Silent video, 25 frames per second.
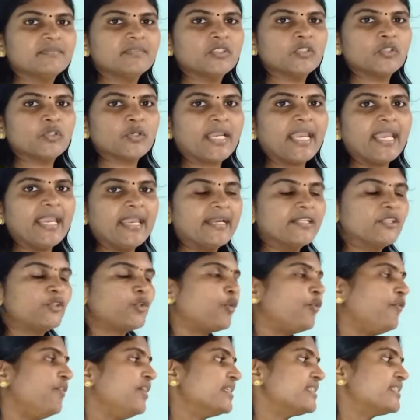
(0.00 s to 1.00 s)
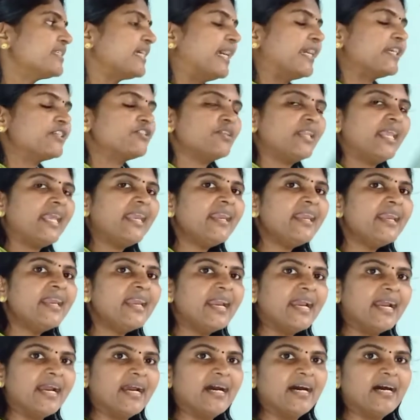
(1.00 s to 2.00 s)
Okay, through which actually
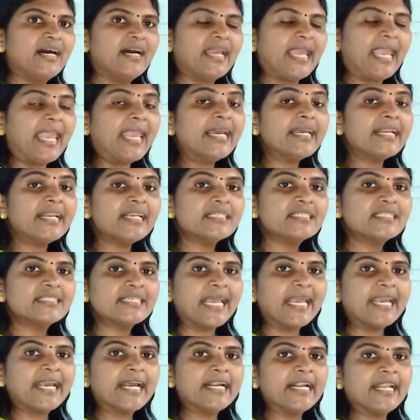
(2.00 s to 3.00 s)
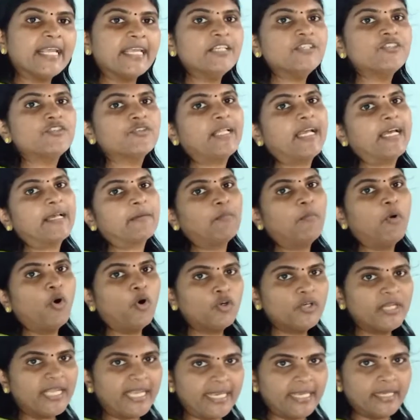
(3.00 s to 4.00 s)
air is taken into their
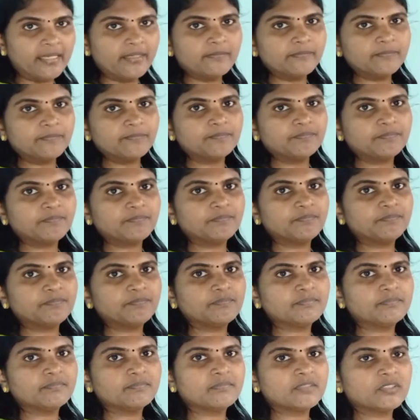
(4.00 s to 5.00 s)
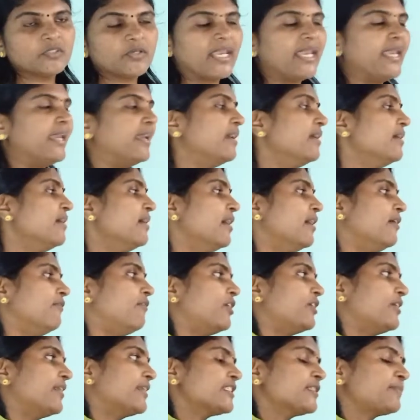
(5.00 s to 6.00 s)
body. Okay,
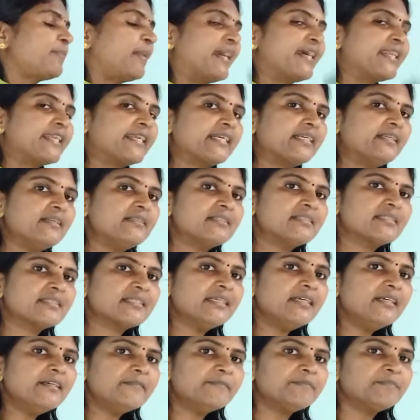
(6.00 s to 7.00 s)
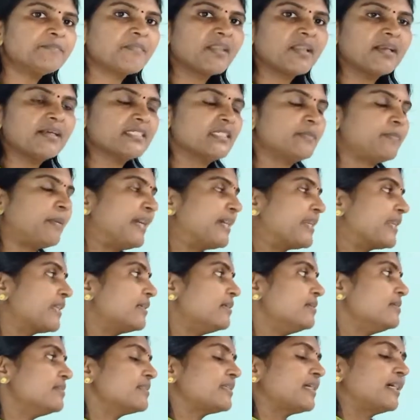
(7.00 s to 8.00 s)
what are spiracles?
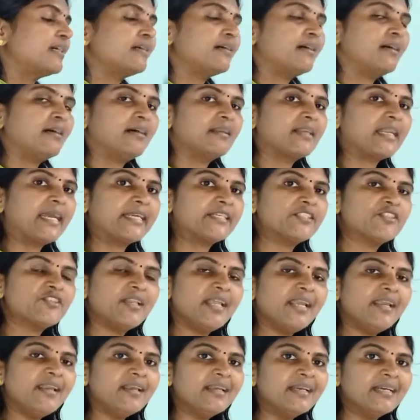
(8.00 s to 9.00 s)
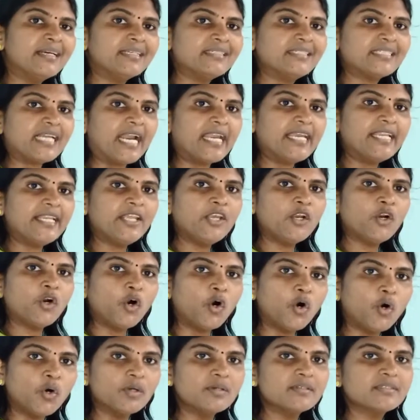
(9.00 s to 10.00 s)
Spiracles are actually tiny
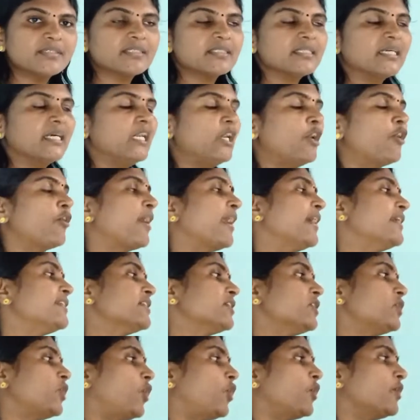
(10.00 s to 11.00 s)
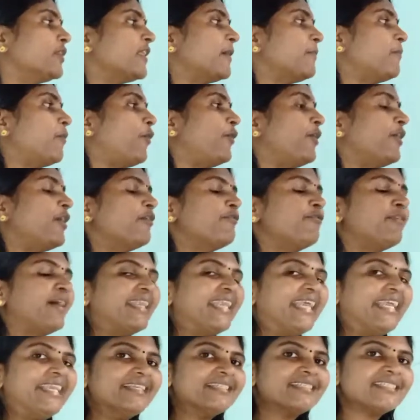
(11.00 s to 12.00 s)
holes located on the body of an
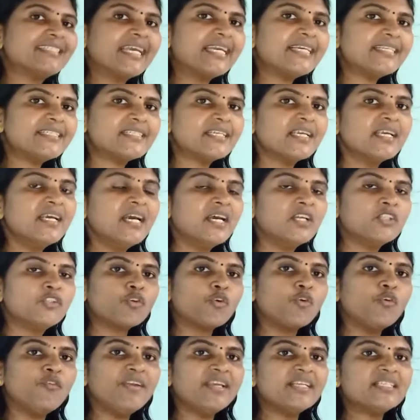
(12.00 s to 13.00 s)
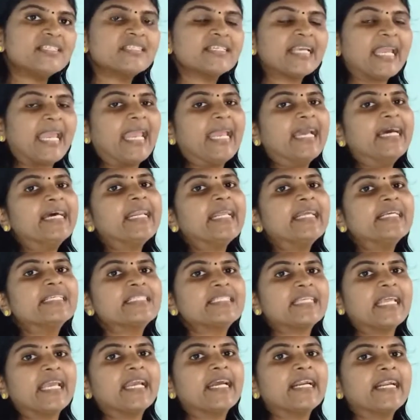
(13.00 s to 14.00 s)
insect through which air is
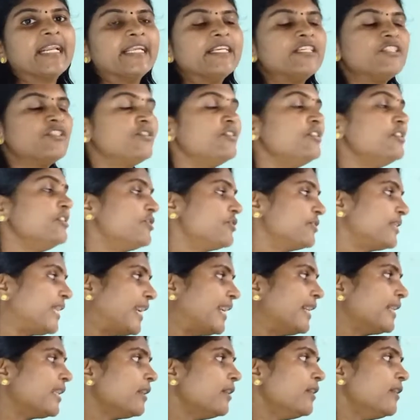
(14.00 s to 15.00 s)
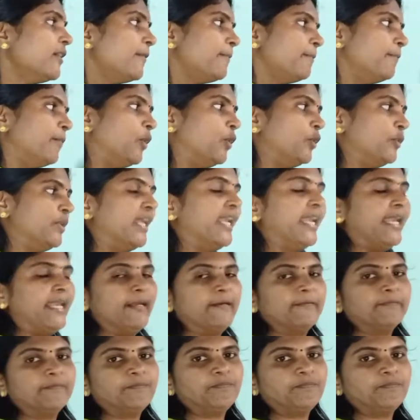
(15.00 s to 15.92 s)
taken into their body.